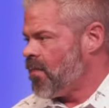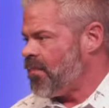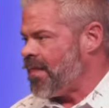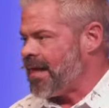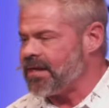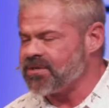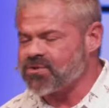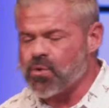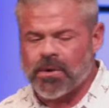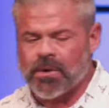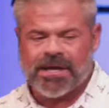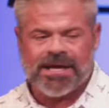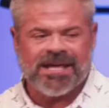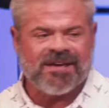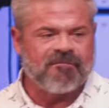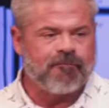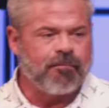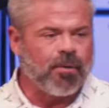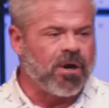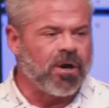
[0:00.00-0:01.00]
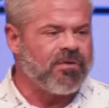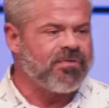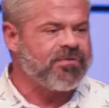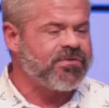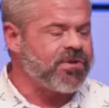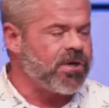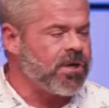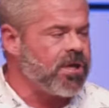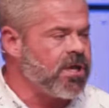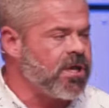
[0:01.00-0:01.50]
that is going to give birth
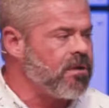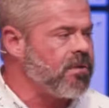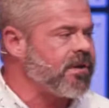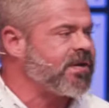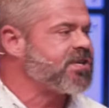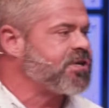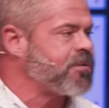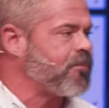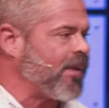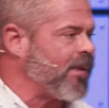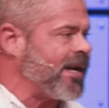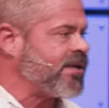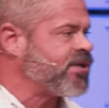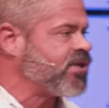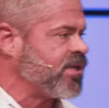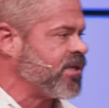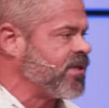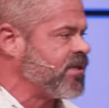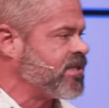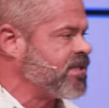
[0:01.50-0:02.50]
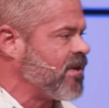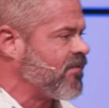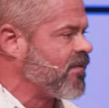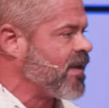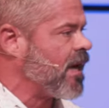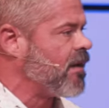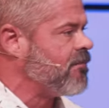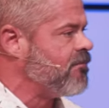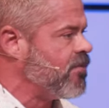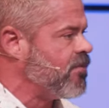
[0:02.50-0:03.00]
to new expressions of
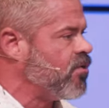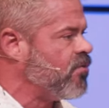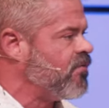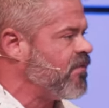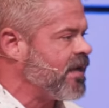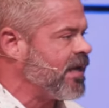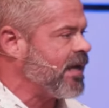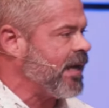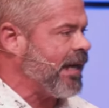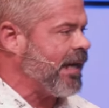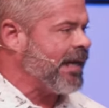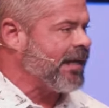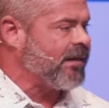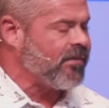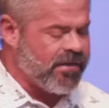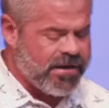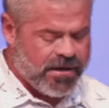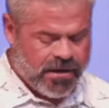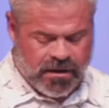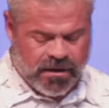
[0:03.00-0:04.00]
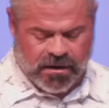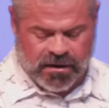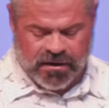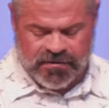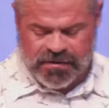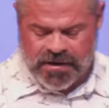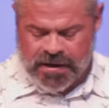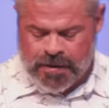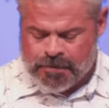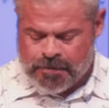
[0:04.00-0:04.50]
God moving in the
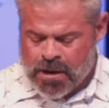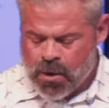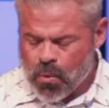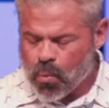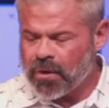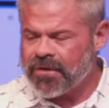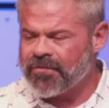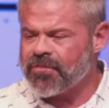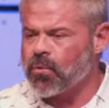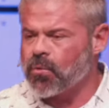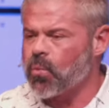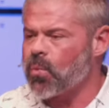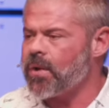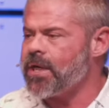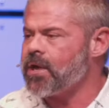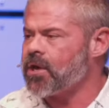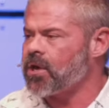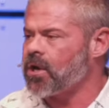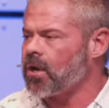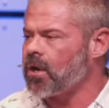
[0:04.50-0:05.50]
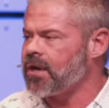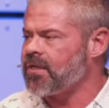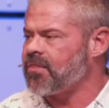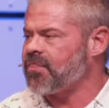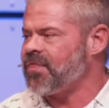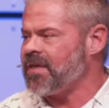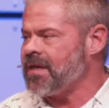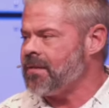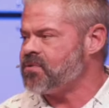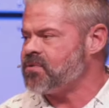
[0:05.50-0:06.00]
earth. One of the reoccurring
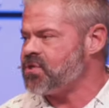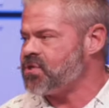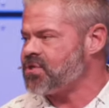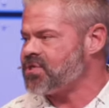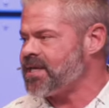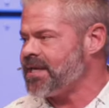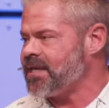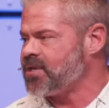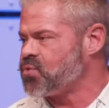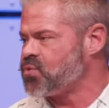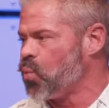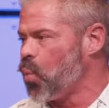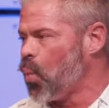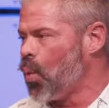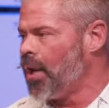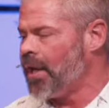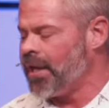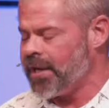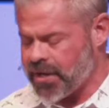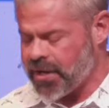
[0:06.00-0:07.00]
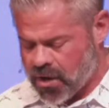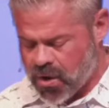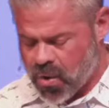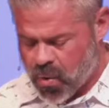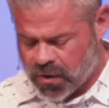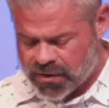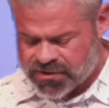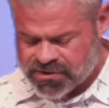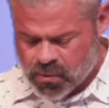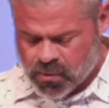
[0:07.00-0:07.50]
themes you see is one
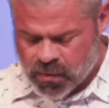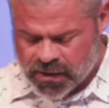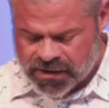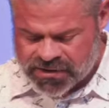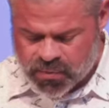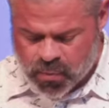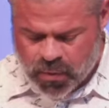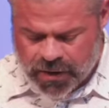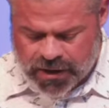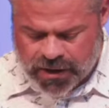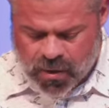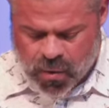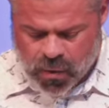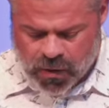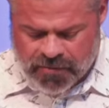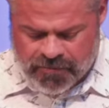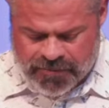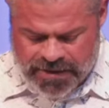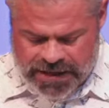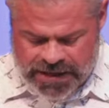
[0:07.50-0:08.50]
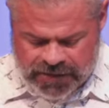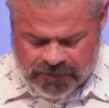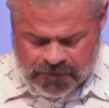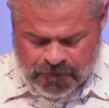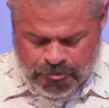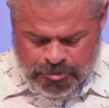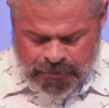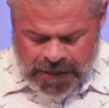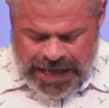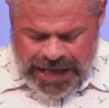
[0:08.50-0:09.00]
accord. So, what does one accord mean?
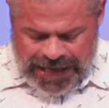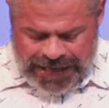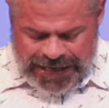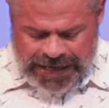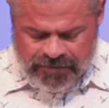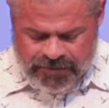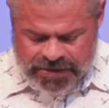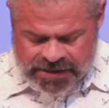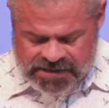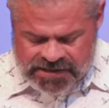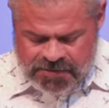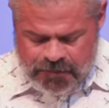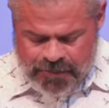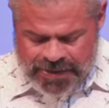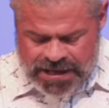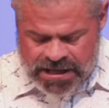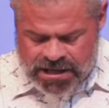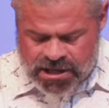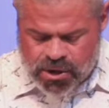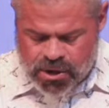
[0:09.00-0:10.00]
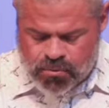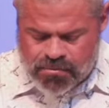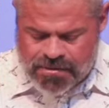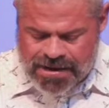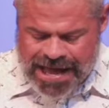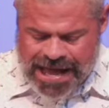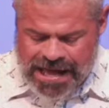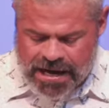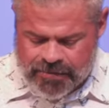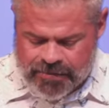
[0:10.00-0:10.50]
It means being
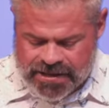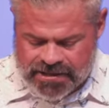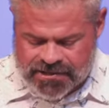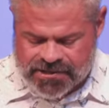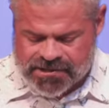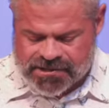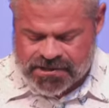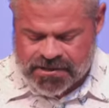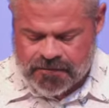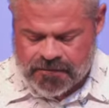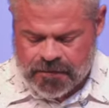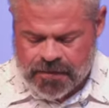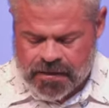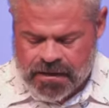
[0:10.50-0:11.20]
unanimous,